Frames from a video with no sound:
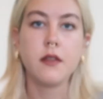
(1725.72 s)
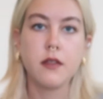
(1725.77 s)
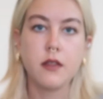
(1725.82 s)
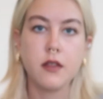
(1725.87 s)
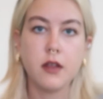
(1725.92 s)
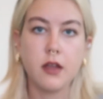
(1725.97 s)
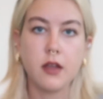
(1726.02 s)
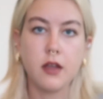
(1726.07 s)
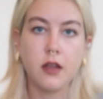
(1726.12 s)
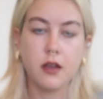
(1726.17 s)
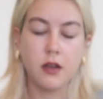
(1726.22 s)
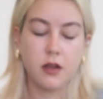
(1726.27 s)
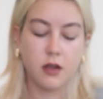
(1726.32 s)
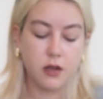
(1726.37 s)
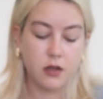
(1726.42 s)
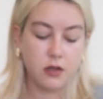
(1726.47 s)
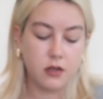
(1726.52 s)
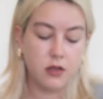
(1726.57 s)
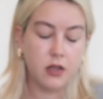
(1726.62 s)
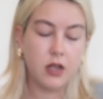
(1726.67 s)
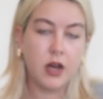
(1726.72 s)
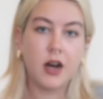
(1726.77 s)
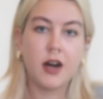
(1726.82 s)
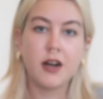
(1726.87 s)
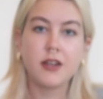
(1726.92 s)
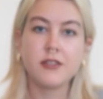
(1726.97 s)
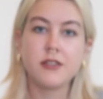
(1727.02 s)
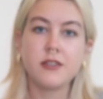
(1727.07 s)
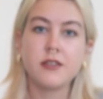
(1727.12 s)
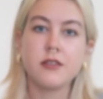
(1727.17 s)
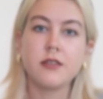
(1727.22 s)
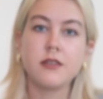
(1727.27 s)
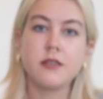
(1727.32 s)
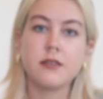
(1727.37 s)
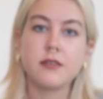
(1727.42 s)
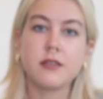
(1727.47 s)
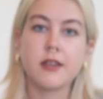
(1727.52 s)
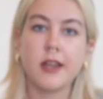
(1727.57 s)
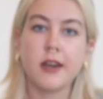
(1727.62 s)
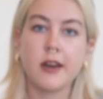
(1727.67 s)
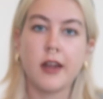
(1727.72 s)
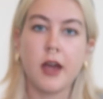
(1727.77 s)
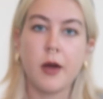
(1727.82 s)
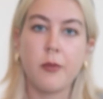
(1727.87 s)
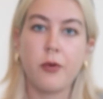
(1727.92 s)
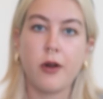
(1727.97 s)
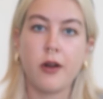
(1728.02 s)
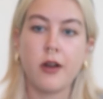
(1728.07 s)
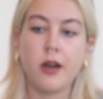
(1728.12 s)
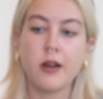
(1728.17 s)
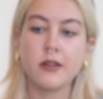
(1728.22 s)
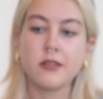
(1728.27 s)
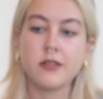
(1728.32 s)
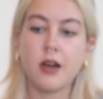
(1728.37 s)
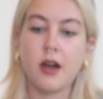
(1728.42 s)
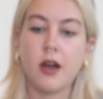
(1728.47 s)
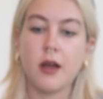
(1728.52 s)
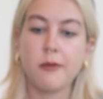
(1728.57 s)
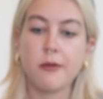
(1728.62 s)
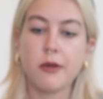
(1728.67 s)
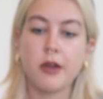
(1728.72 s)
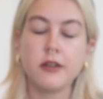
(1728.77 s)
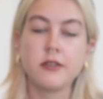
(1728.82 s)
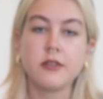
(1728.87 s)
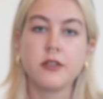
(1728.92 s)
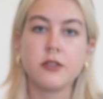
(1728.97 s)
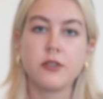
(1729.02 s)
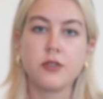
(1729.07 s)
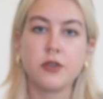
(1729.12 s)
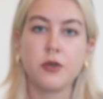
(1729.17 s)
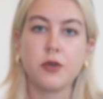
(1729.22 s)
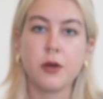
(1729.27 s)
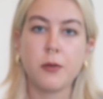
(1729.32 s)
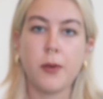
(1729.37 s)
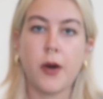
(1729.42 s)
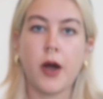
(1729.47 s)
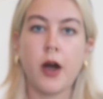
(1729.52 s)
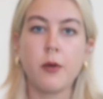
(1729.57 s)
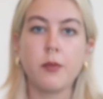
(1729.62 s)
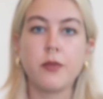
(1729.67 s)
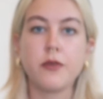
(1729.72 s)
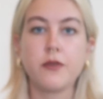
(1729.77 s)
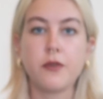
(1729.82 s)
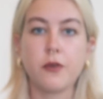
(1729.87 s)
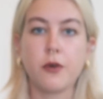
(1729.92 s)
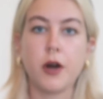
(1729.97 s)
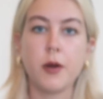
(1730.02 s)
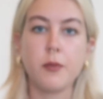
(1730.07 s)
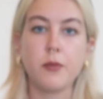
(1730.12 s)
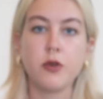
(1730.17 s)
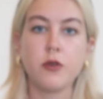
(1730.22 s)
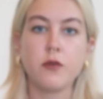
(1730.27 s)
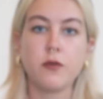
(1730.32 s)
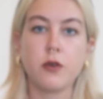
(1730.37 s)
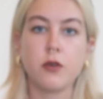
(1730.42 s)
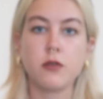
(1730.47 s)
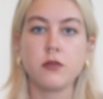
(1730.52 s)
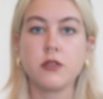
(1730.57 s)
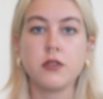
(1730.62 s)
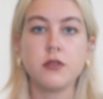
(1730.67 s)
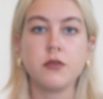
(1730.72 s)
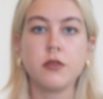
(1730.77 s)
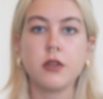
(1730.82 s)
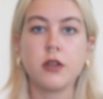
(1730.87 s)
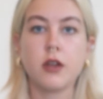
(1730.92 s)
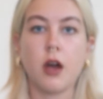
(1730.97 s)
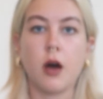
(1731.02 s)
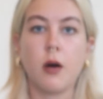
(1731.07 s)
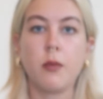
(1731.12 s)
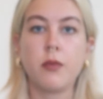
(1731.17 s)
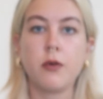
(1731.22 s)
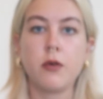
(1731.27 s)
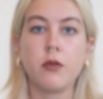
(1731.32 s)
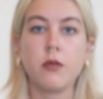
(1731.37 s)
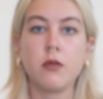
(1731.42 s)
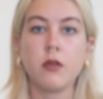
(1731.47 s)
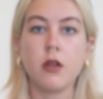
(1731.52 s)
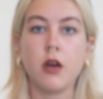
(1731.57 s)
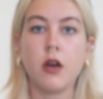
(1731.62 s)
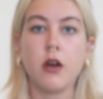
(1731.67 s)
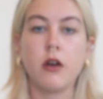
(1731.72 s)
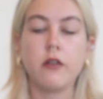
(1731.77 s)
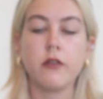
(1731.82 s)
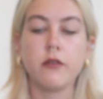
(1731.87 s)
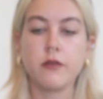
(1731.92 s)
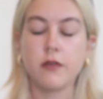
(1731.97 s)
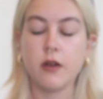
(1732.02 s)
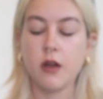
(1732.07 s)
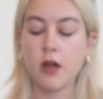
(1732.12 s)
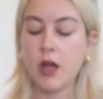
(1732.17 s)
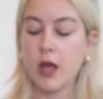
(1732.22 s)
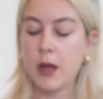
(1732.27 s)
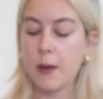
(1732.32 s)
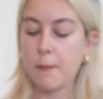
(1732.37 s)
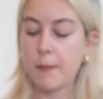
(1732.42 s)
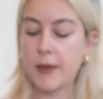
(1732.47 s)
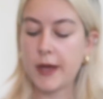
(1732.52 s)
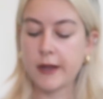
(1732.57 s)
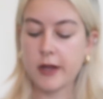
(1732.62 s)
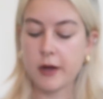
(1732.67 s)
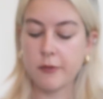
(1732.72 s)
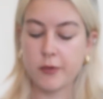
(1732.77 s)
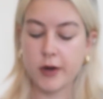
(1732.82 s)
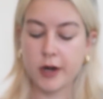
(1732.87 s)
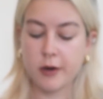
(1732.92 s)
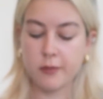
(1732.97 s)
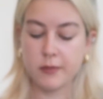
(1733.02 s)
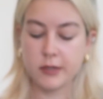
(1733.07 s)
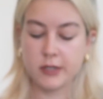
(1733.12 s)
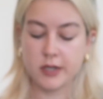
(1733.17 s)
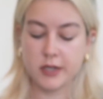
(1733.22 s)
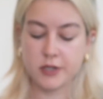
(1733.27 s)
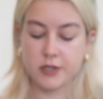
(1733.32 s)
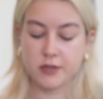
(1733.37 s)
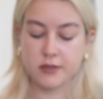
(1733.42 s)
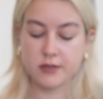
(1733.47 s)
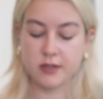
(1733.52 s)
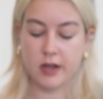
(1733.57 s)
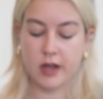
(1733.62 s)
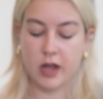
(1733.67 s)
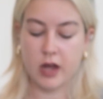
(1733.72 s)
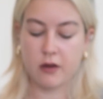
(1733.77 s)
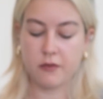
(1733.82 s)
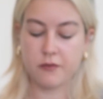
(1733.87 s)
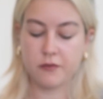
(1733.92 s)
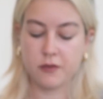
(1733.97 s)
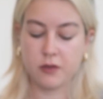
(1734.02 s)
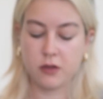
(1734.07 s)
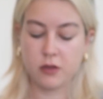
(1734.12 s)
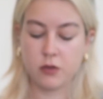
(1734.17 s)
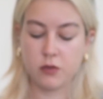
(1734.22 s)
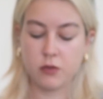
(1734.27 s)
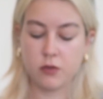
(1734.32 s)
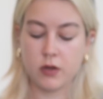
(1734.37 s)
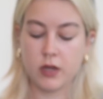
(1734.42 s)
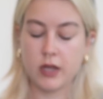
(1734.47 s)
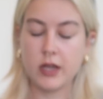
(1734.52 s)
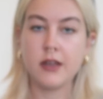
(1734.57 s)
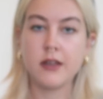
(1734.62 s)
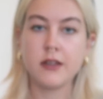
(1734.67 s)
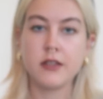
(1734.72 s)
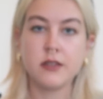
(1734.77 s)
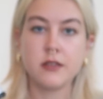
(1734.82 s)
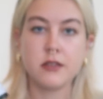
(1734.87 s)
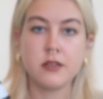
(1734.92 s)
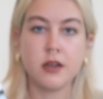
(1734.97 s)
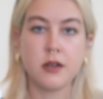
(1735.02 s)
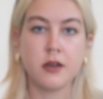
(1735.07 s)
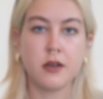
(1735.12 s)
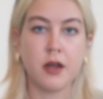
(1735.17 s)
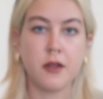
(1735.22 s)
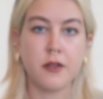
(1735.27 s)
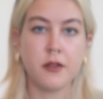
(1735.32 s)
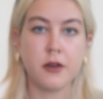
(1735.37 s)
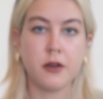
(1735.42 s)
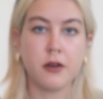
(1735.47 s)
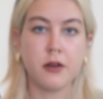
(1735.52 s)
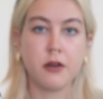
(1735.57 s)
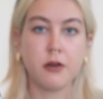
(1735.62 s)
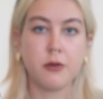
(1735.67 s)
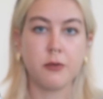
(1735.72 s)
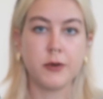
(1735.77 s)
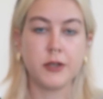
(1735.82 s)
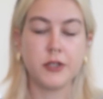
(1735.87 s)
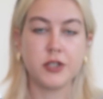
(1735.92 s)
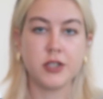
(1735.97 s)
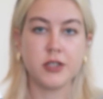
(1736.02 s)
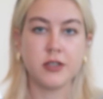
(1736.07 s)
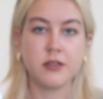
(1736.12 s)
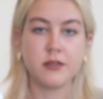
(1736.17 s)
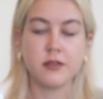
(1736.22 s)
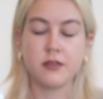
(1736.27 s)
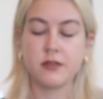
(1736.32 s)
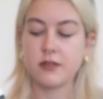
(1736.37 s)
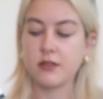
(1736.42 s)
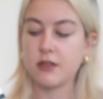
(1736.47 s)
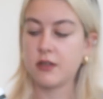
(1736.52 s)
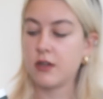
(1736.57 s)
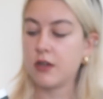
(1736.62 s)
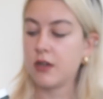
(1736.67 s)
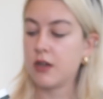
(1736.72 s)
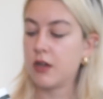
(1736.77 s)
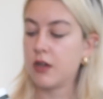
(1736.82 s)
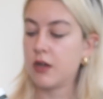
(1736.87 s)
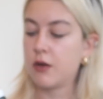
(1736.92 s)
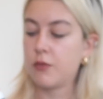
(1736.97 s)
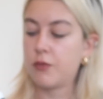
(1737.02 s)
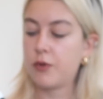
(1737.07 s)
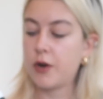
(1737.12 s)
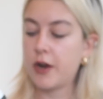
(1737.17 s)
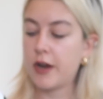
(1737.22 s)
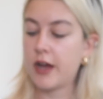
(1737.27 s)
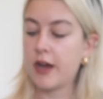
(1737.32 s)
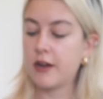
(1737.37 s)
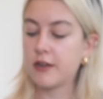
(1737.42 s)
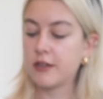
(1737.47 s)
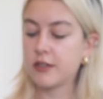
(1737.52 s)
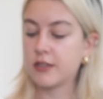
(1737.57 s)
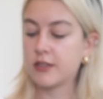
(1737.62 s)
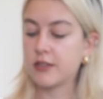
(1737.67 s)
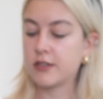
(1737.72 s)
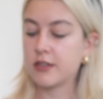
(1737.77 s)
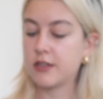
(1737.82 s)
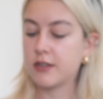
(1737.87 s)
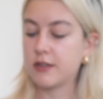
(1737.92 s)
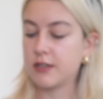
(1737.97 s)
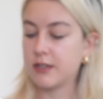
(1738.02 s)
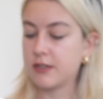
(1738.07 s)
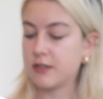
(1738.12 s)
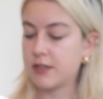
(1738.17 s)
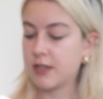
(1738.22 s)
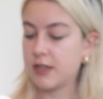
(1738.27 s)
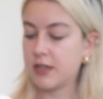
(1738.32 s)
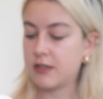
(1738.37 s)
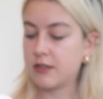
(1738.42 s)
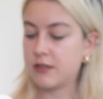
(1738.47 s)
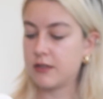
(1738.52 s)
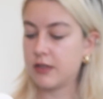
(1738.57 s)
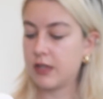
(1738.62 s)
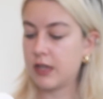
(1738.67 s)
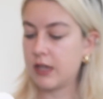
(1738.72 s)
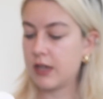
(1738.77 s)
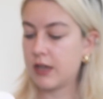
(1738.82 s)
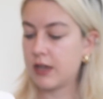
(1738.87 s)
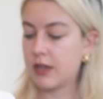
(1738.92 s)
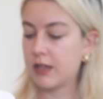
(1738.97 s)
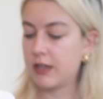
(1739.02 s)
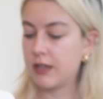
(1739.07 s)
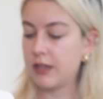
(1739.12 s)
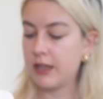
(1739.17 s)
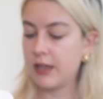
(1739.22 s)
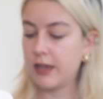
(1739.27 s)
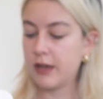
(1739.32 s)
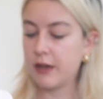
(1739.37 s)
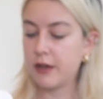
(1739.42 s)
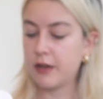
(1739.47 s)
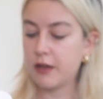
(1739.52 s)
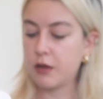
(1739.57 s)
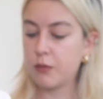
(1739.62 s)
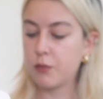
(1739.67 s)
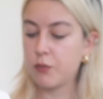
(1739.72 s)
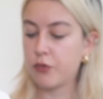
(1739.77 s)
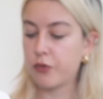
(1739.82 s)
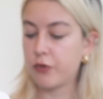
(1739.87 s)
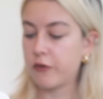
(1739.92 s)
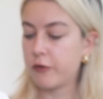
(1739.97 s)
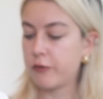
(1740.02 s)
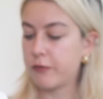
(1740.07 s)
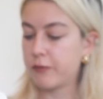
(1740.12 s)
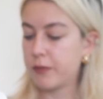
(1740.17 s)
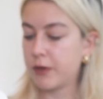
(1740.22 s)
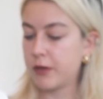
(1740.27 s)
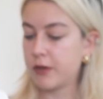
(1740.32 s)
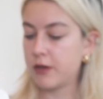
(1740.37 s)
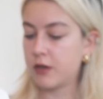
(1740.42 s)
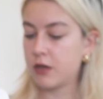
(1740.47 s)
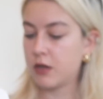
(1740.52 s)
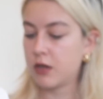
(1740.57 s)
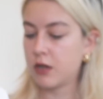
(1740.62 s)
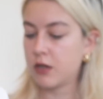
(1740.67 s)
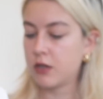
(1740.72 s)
The last skincare product I'm going to talk about before I move on to the couple of makeup recommendations I have for you is another Origins product. This is the Clear Improvement